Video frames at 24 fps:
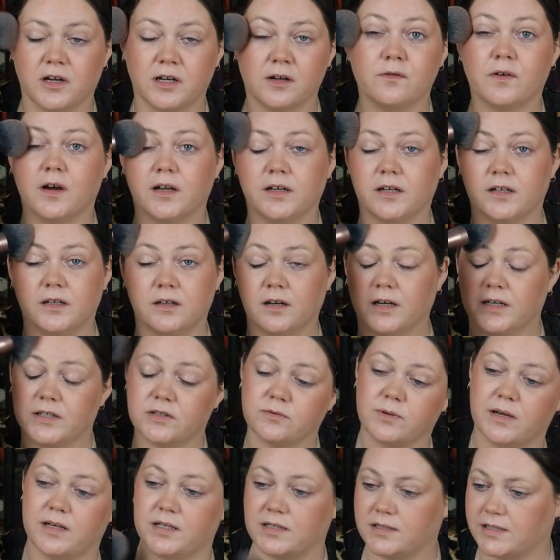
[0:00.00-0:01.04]
trying to find a
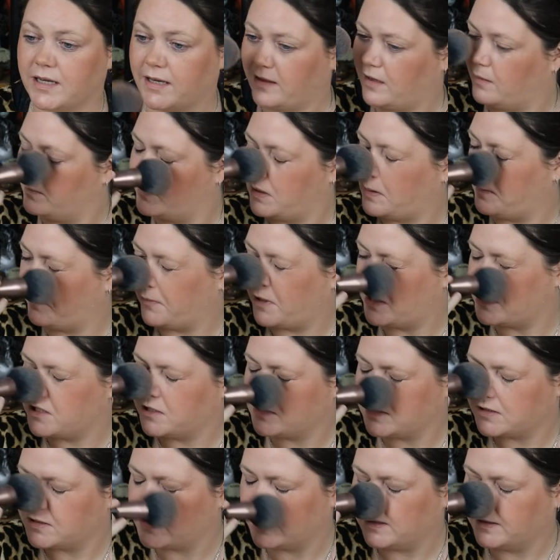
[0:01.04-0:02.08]
nice way to say that. I'm going to brush
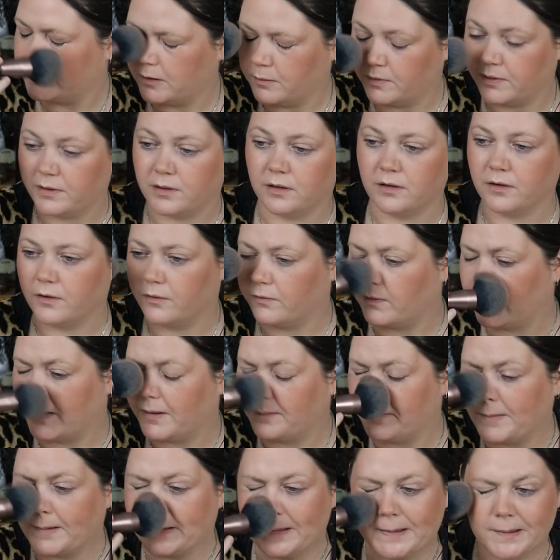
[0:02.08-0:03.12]
it just a little bit
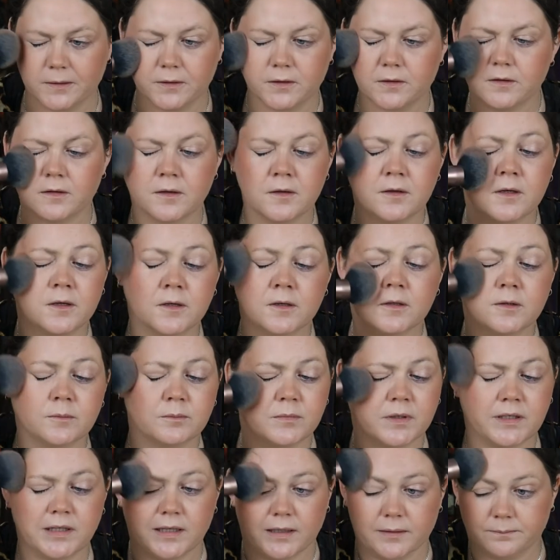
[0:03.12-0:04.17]
around my nose.
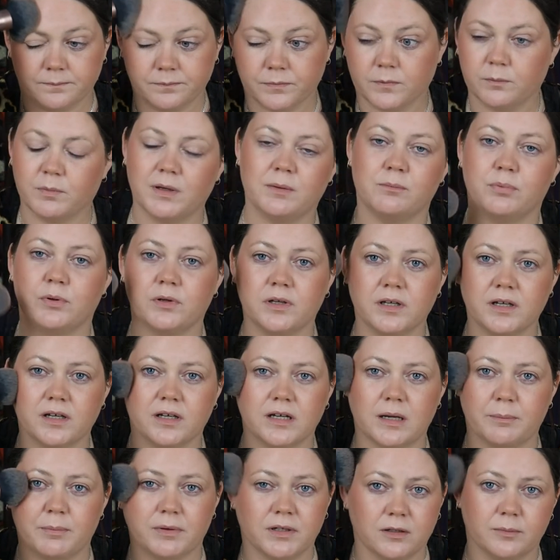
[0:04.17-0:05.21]
But yeah, I've been putting
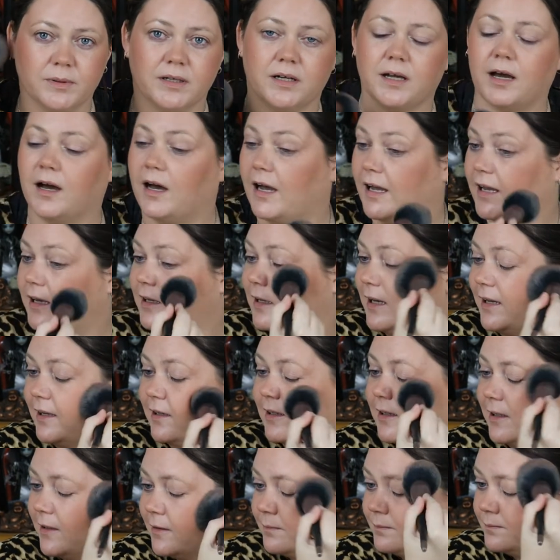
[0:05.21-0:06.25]
it up a little bit higher
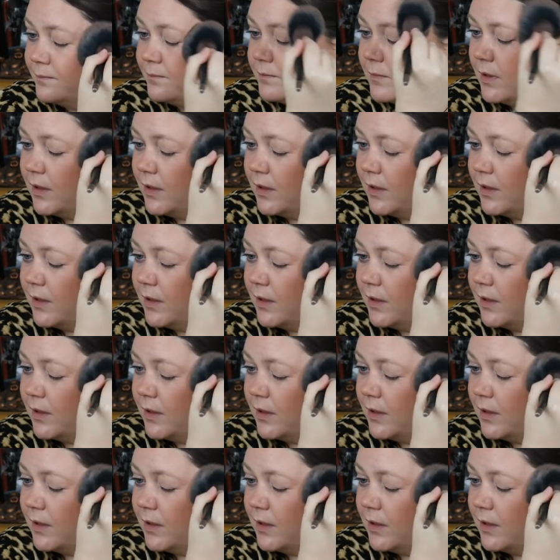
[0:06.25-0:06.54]
lately.